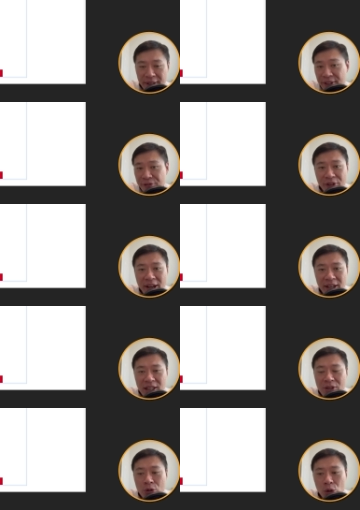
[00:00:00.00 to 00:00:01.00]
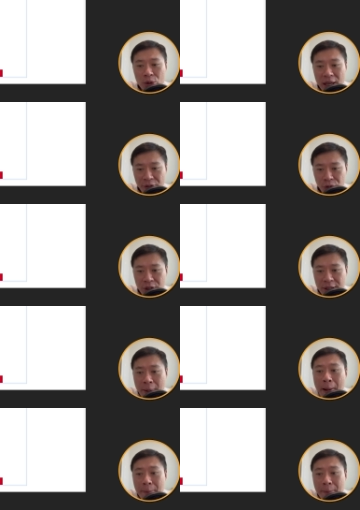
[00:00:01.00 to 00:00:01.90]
In fact, if you look carefully,